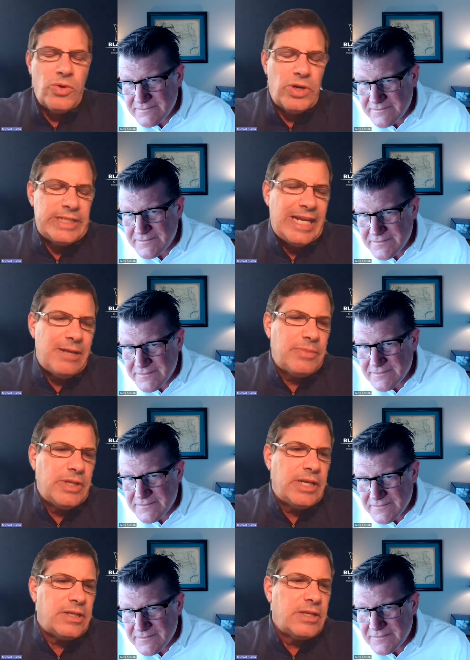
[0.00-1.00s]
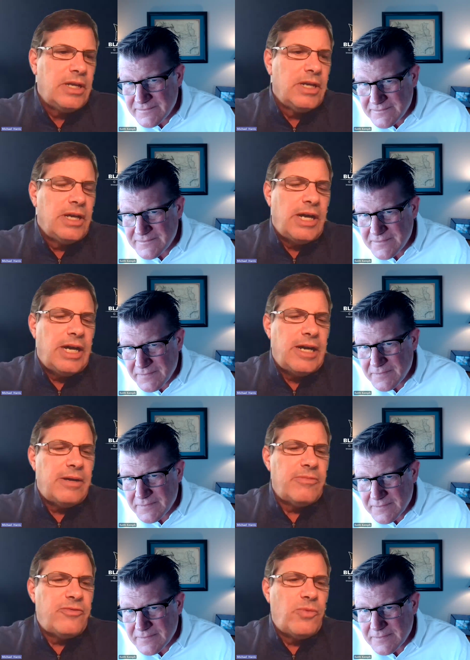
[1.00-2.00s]
Speaker 1: or a template
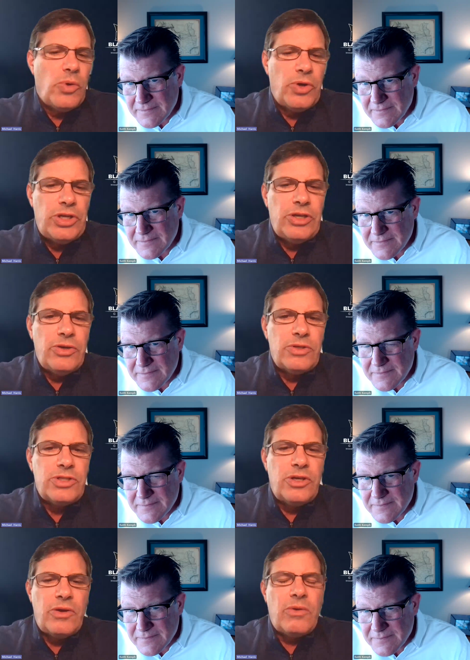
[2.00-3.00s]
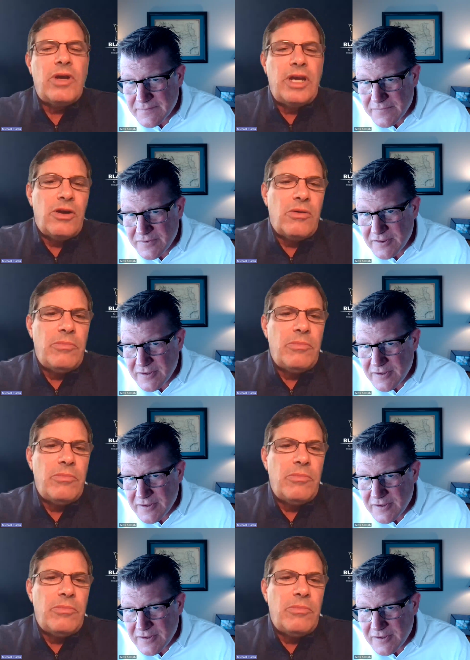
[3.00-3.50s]
um, for you to you know